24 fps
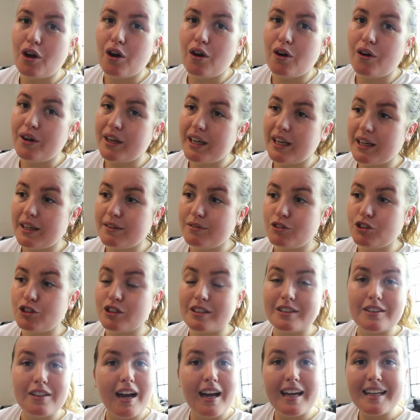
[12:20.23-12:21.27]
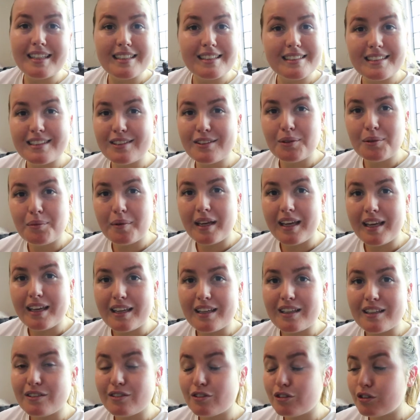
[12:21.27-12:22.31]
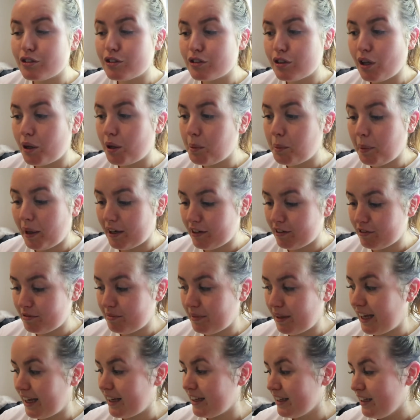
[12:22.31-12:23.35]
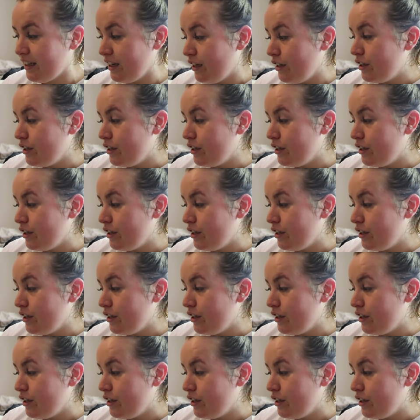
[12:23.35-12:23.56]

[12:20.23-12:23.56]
I have just not edited all week. It's so bad of me.